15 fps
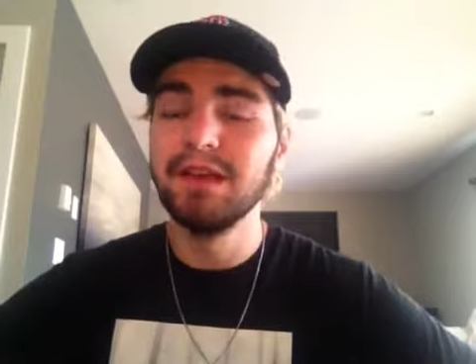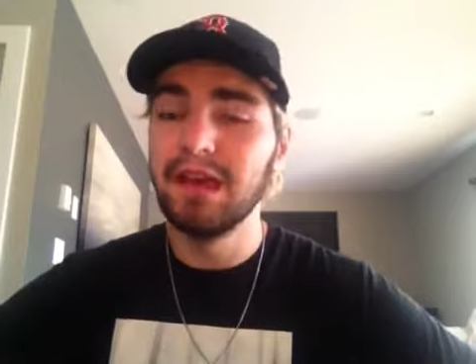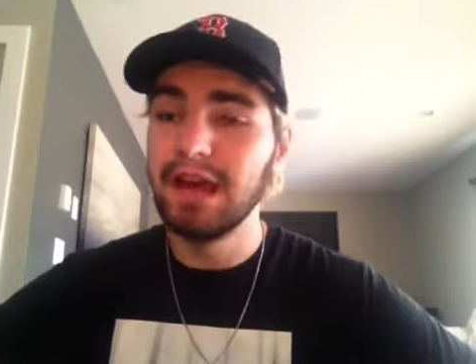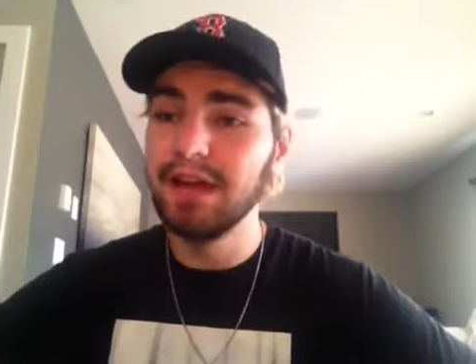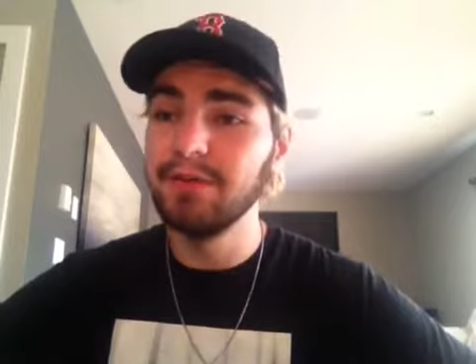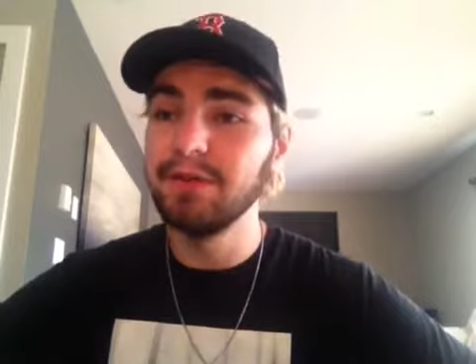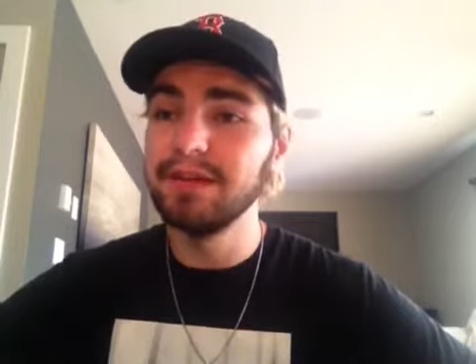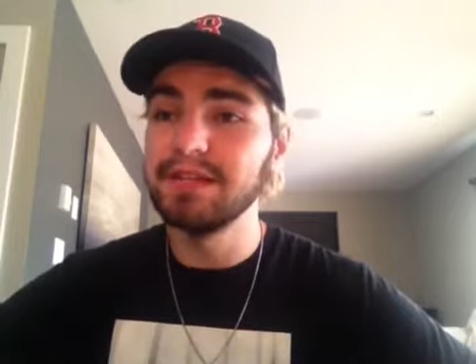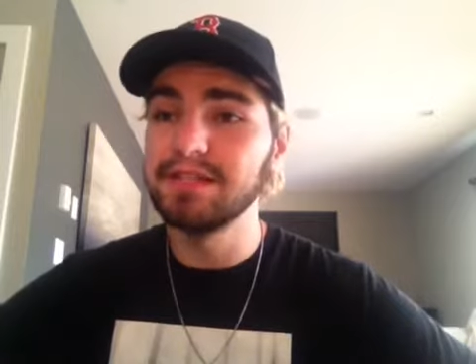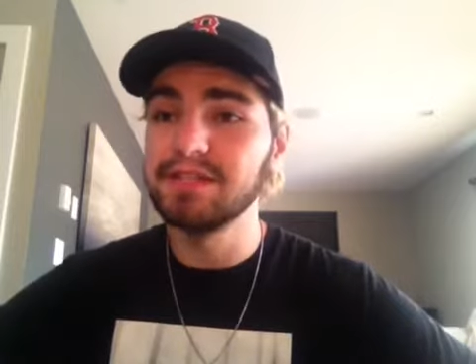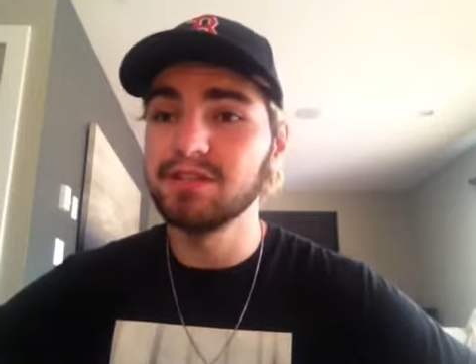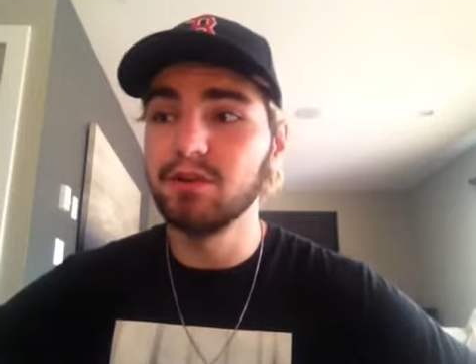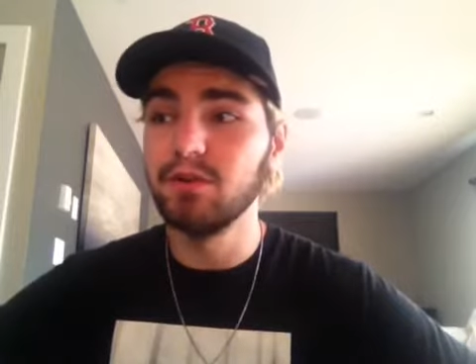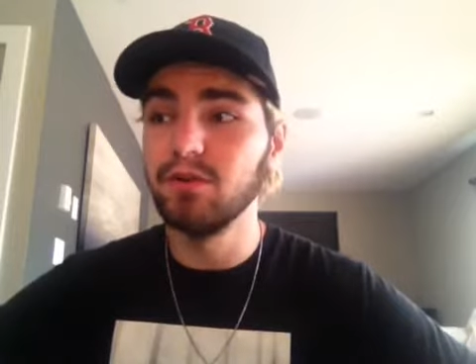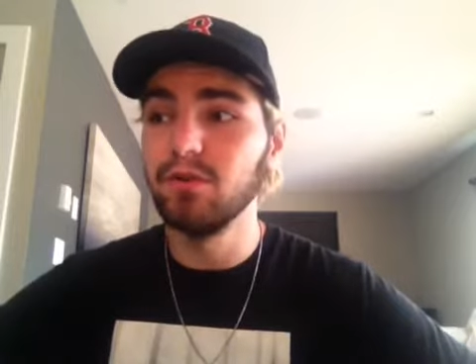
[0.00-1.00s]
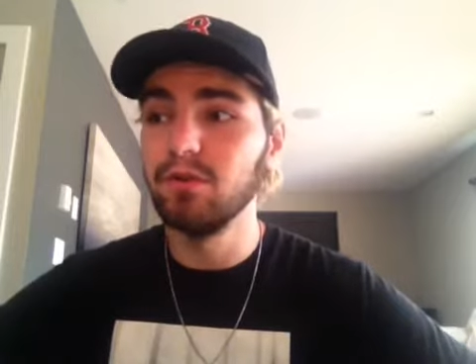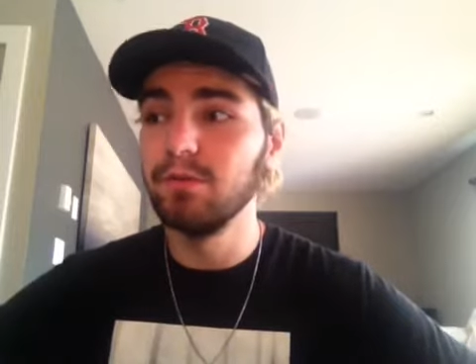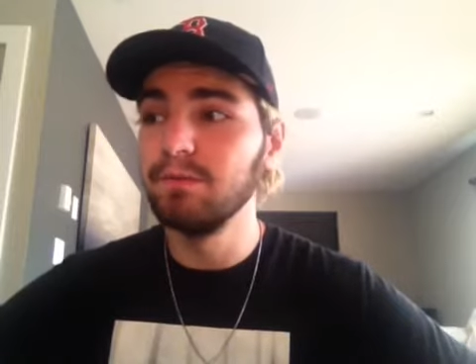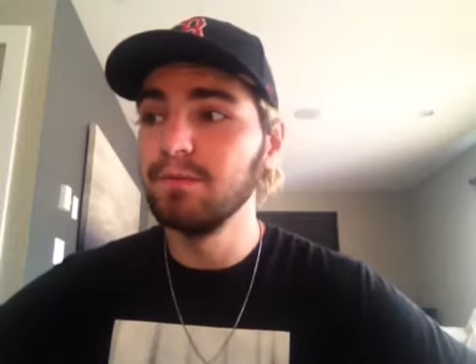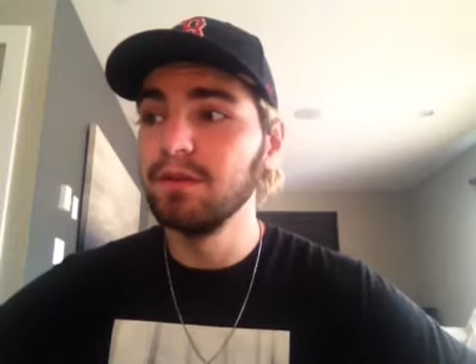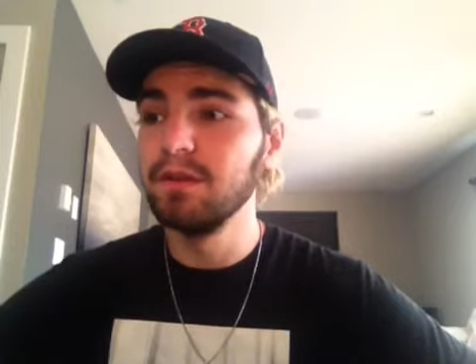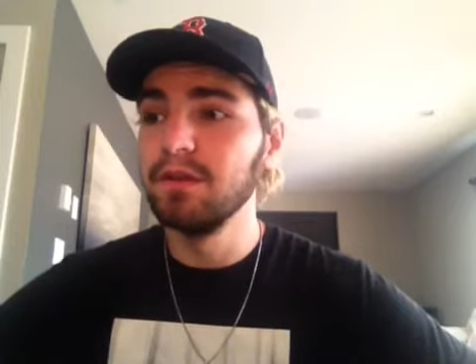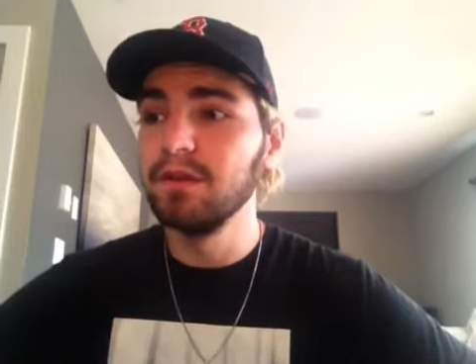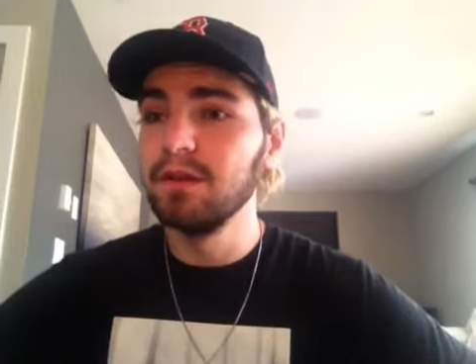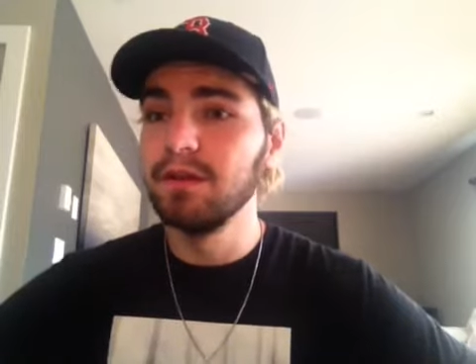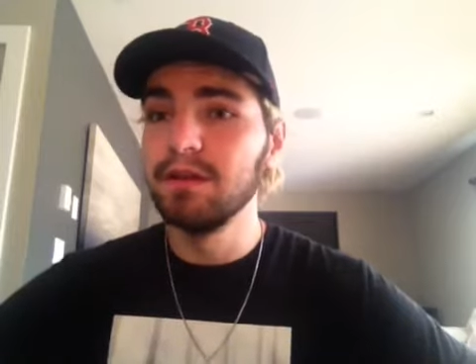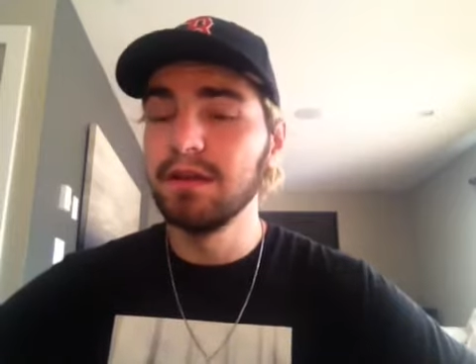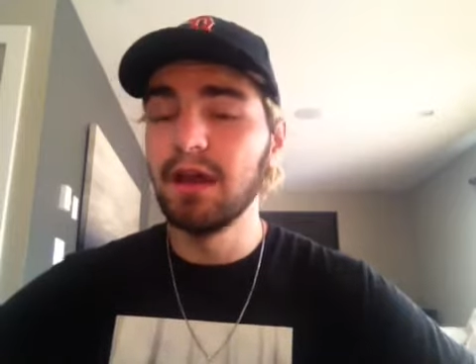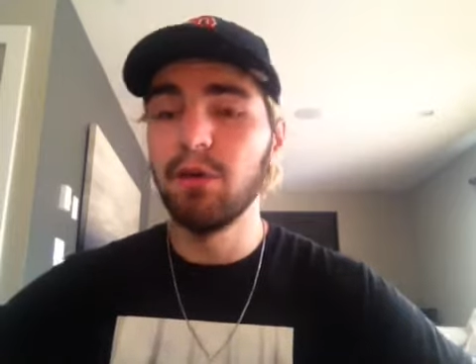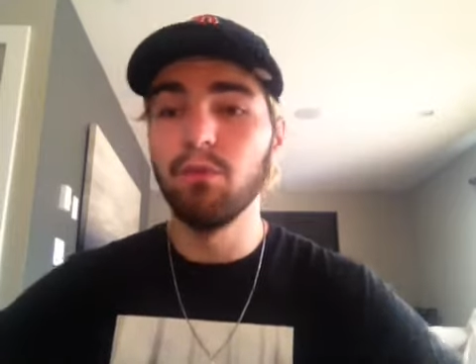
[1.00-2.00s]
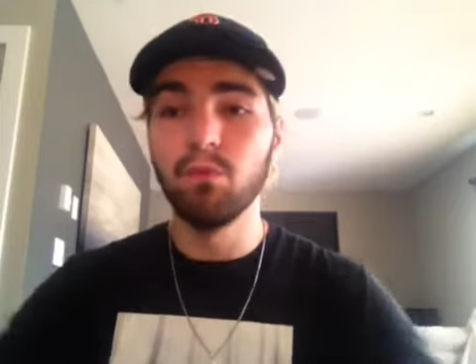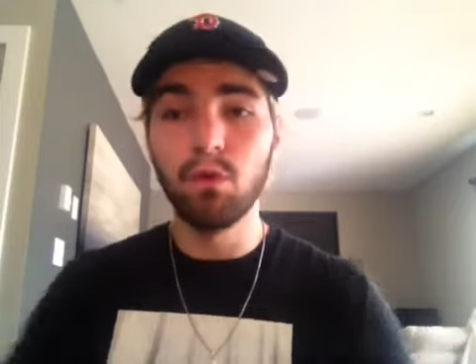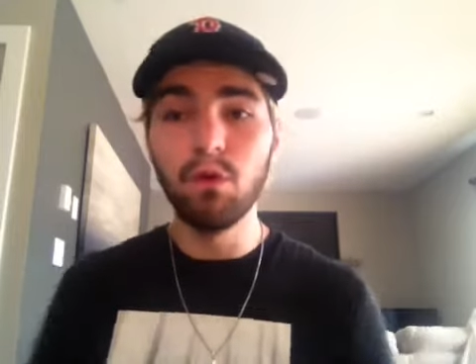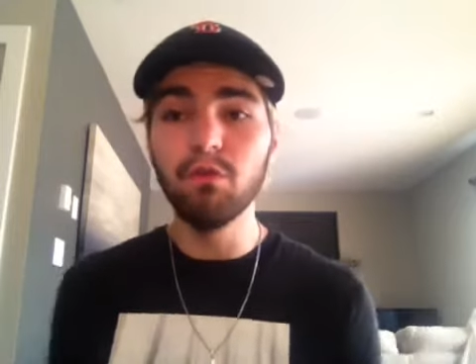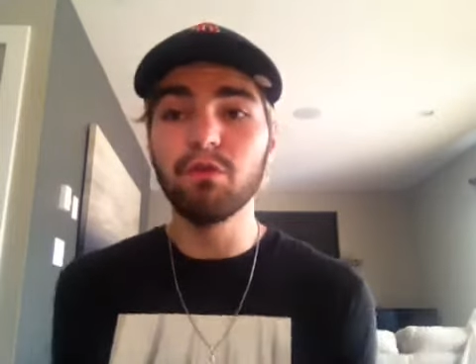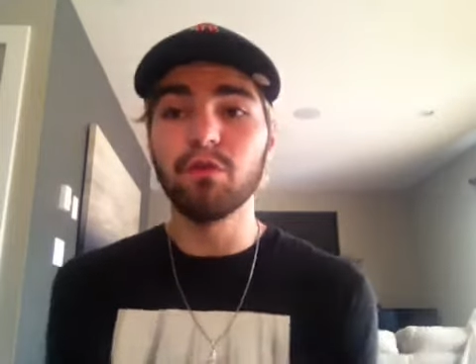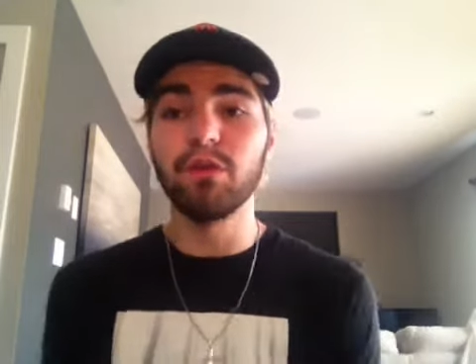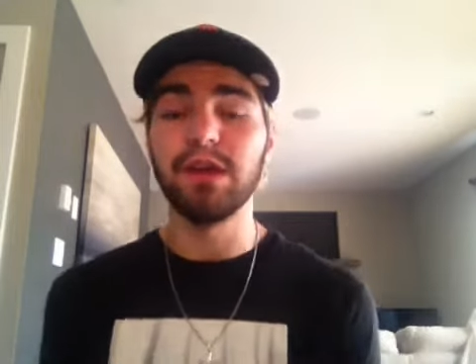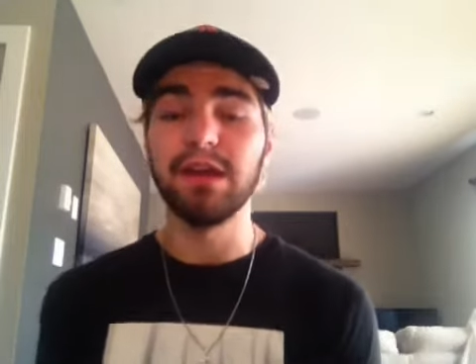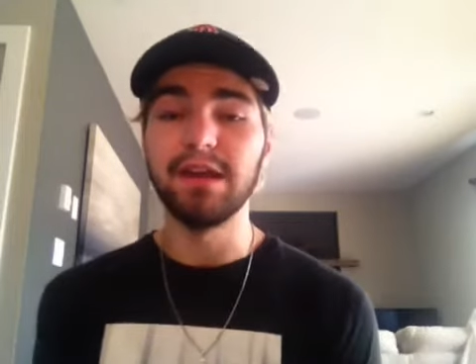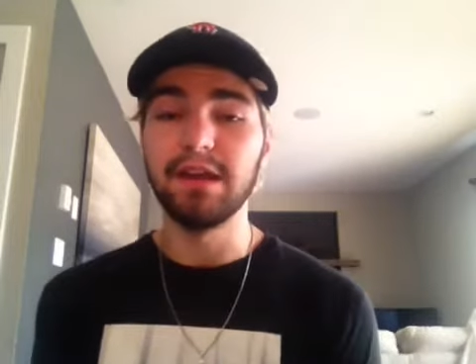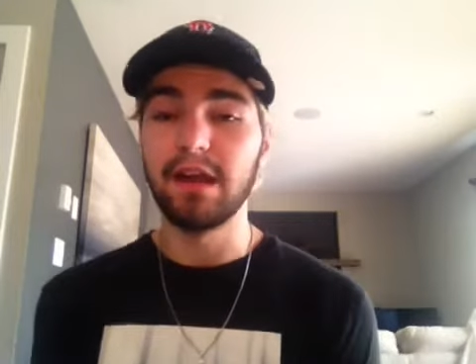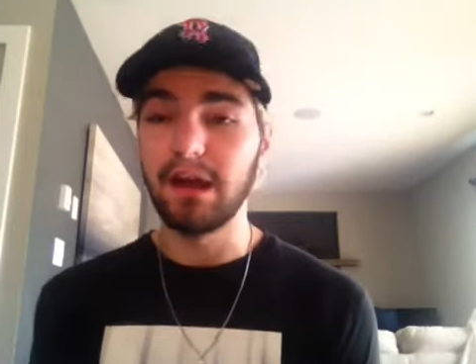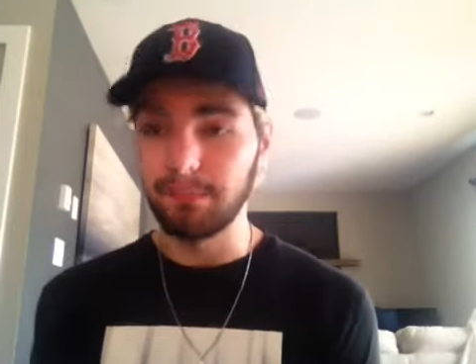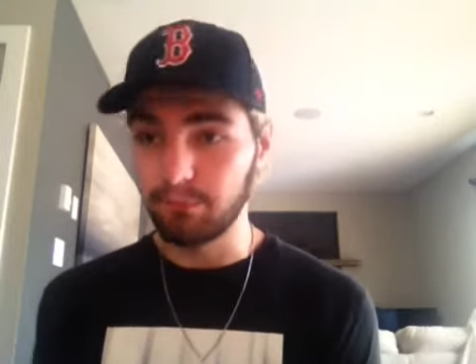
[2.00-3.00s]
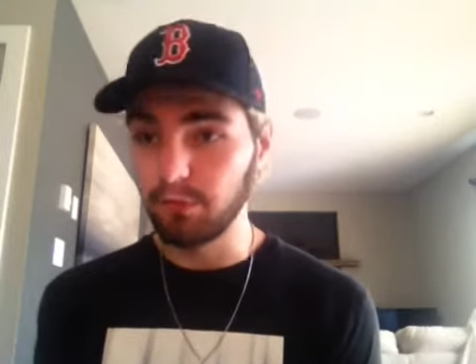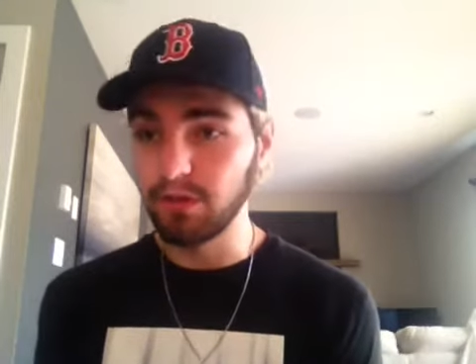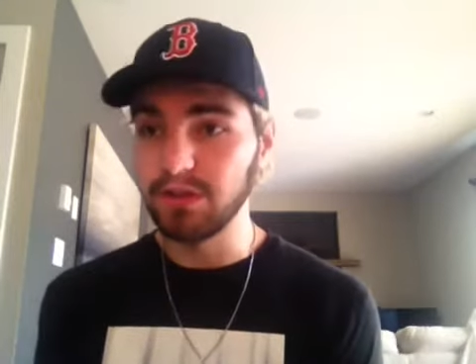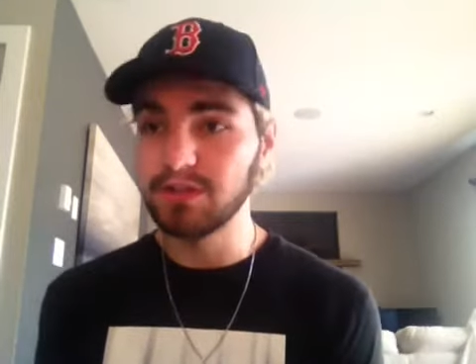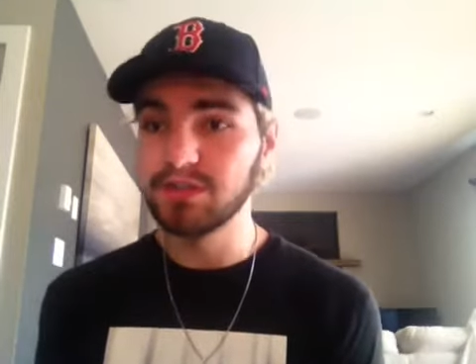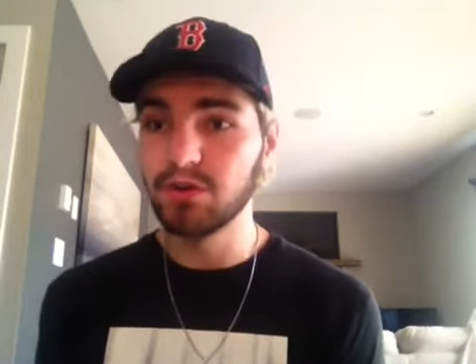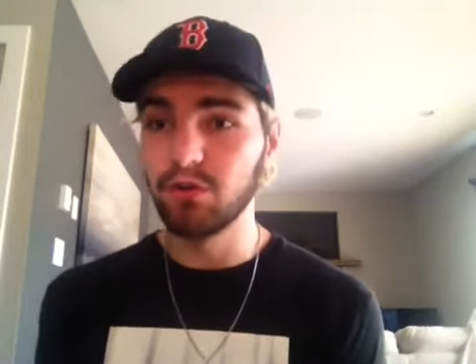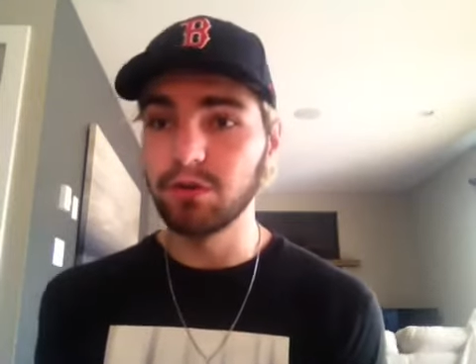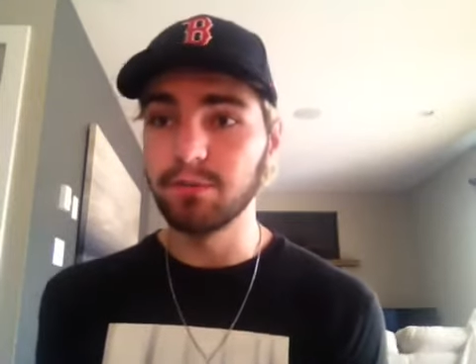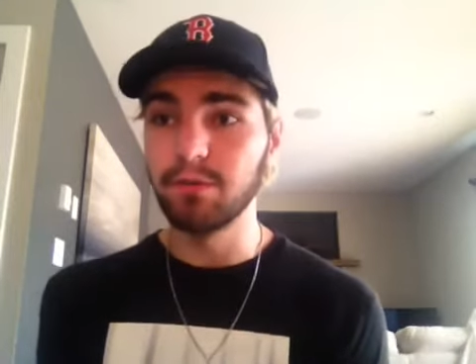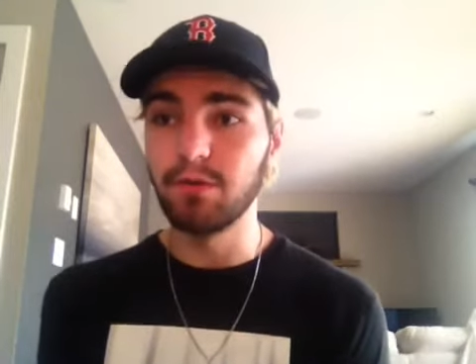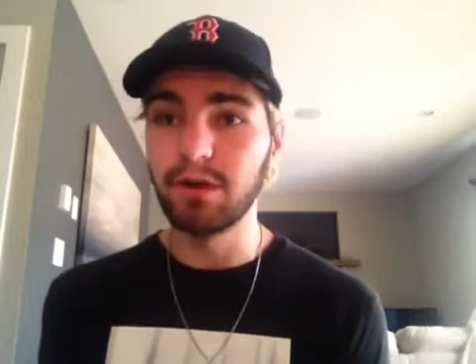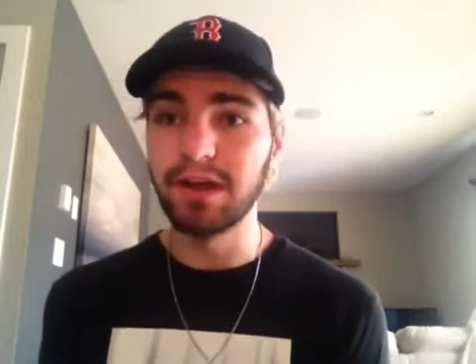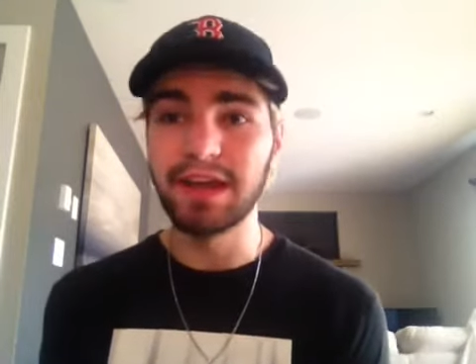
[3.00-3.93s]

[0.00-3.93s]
Anyways, so yeah, Wolverine, I'm really stoked about.